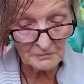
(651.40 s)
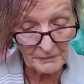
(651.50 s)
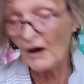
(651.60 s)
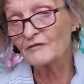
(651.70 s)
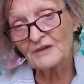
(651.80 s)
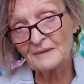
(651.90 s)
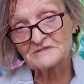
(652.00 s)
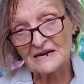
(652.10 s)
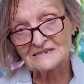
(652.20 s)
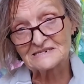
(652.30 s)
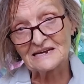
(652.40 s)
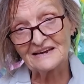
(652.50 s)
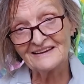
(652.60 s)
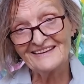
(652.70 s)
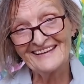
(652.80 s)
But I've kept at it.
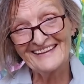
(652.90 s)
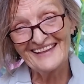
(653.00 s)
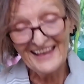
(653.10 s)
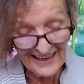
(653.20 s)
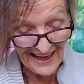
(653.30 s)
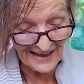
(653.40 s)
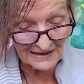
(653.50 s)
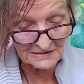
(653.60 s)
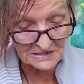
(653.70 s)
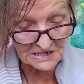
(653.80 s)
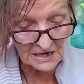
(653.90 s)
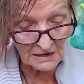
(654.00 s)
And